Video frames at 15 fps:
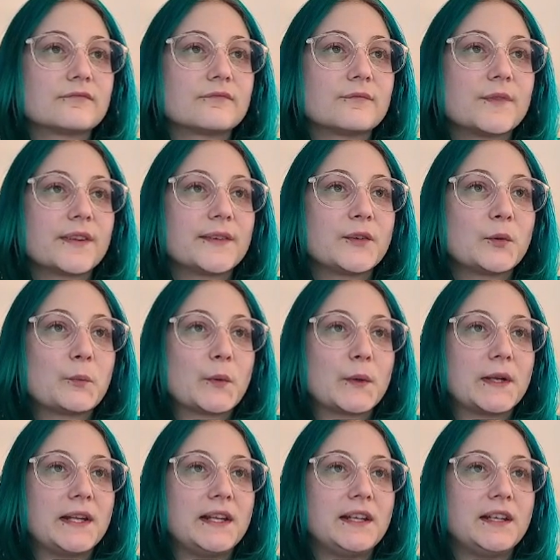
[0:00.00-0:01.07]
is still
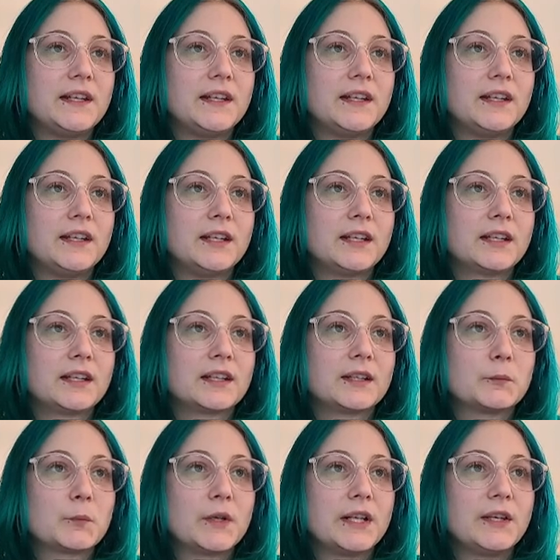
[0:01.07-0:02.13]
pretty
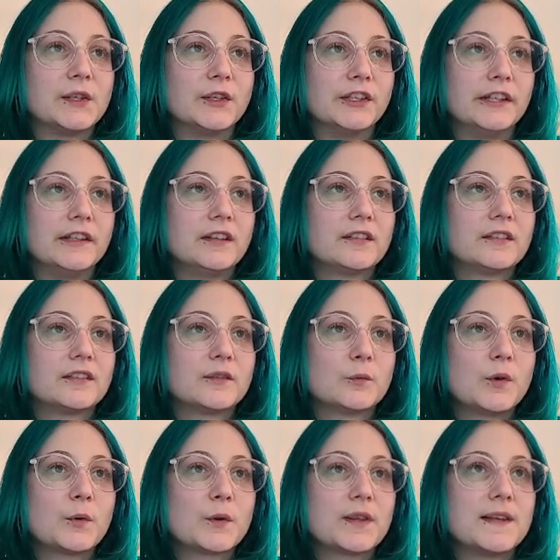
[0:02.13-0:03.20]
good.
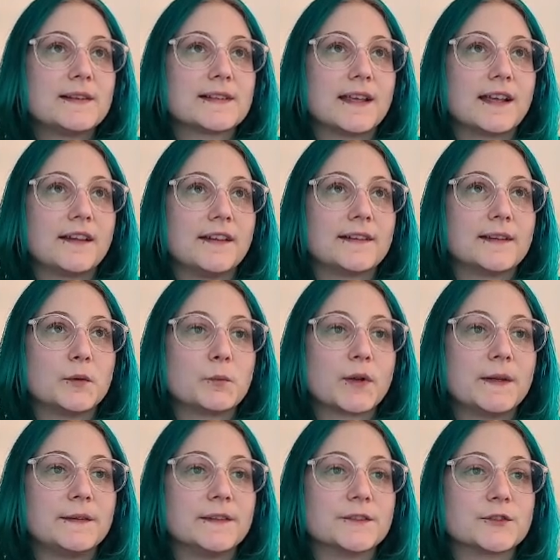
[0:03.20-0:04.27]
What were these? Let's see,
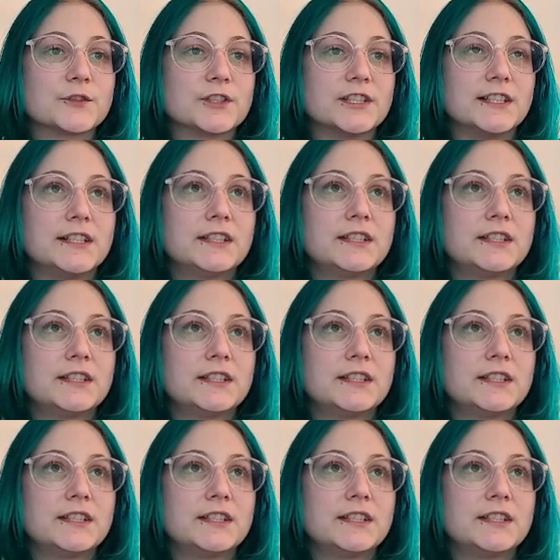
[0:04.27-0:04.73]
price history.